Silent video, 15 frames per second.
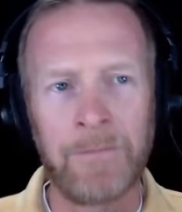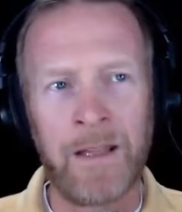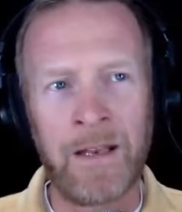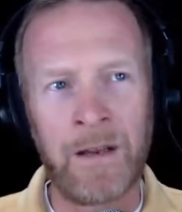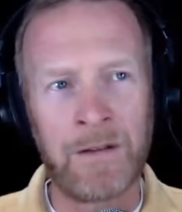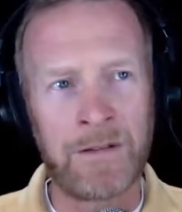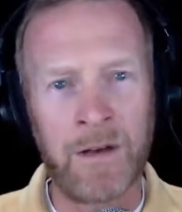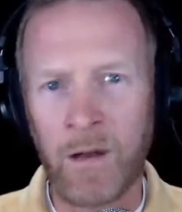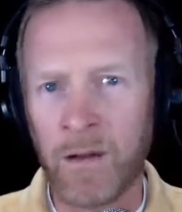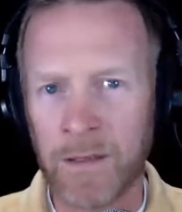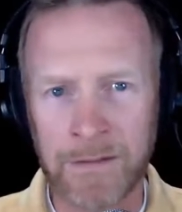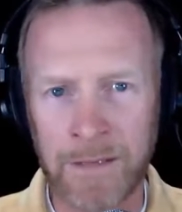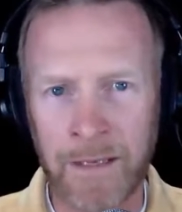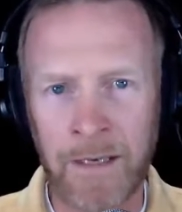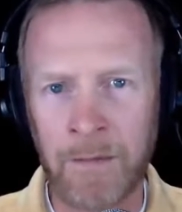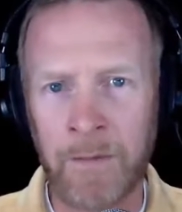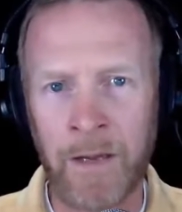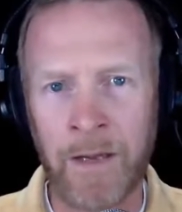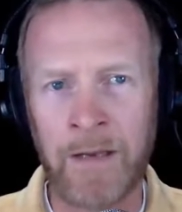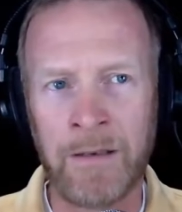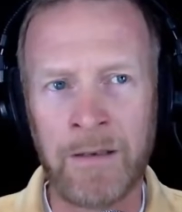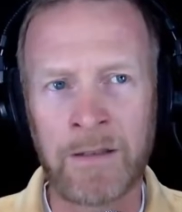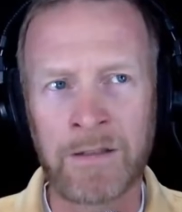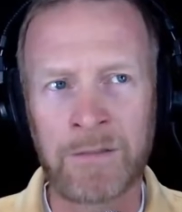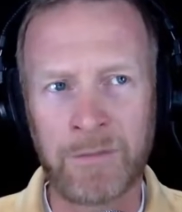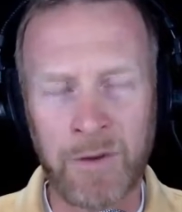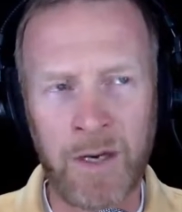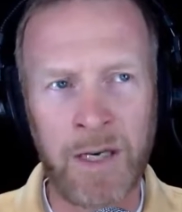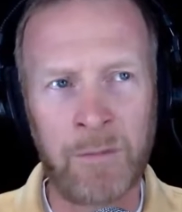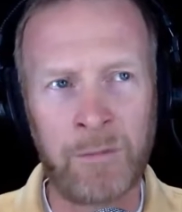And I was all excited about it and just
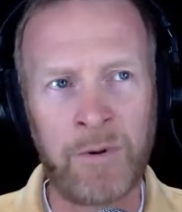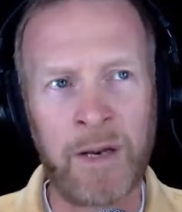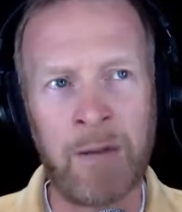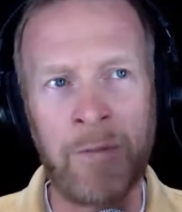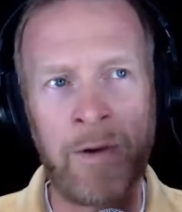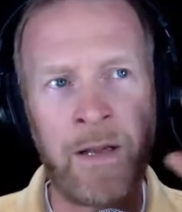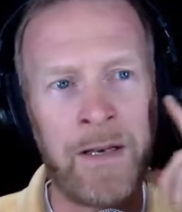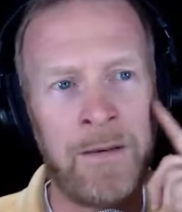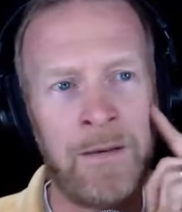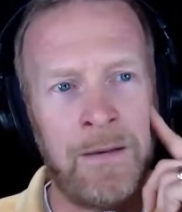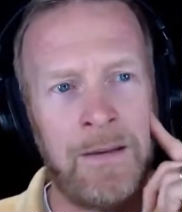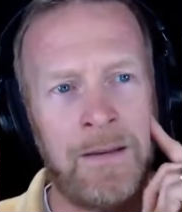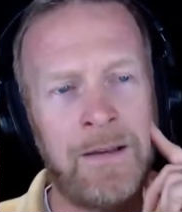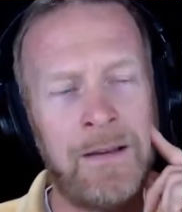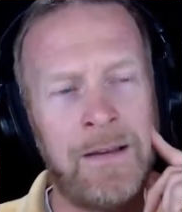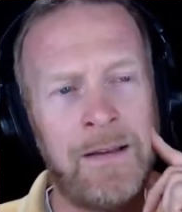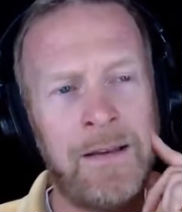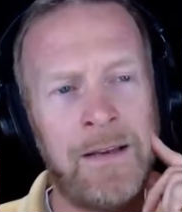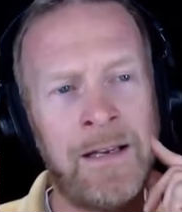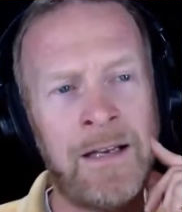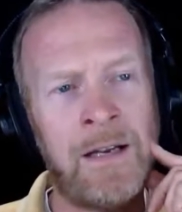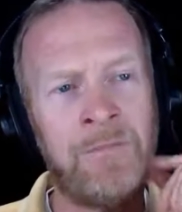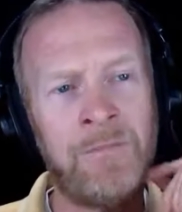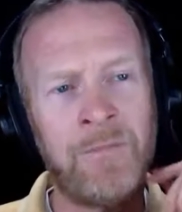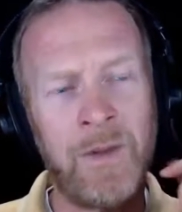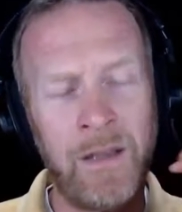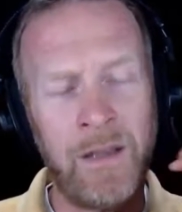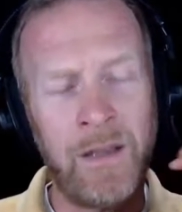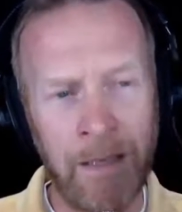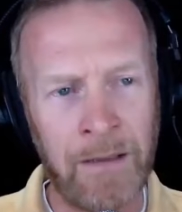trying to pray about it. And I'm
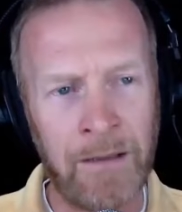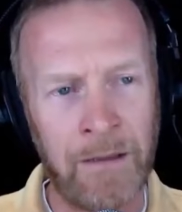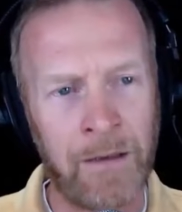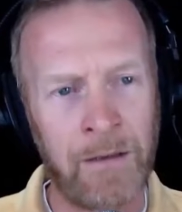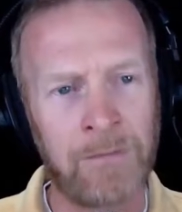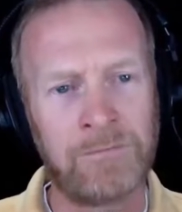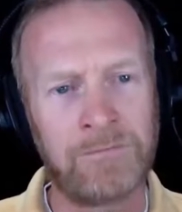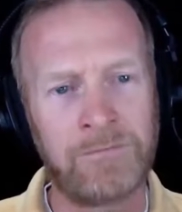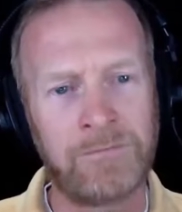laying there